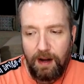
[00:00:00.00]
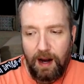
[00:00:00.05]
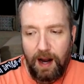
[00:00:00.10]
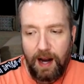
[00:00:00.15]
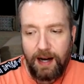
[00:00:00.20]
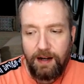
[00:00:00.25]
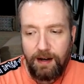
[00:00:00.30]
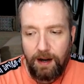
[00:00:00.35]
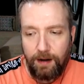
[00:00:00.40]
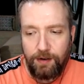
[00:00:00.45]

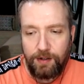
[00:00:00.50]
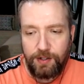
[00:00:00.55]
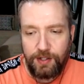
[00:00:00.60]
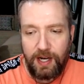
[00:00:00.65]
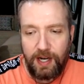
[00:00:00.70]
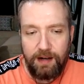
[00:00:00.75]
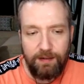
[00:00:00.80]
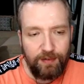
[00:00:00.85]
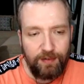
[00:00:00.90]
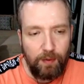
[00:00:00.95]
I can
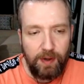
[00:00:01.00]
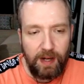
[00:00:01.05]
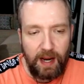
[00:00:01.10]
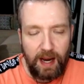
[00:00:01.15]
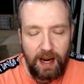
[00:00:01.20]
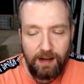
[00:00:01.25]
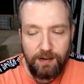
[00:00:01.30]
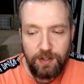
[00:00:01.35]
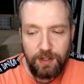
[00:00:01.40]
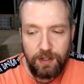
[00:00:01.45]
understand if someone
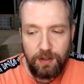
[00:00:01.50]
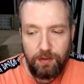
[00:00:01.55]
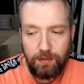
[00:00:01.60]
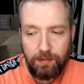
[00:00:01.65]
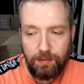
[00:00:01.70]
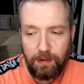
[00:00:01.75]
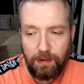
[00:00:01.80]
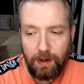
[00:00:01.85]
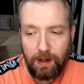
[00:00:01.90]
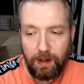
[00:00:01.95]
hands
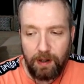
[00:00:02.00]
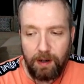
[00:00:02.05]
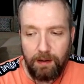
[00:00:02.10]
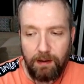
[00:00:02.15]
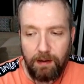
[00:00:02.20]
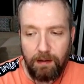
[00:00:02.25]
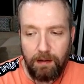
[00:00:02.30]
you a,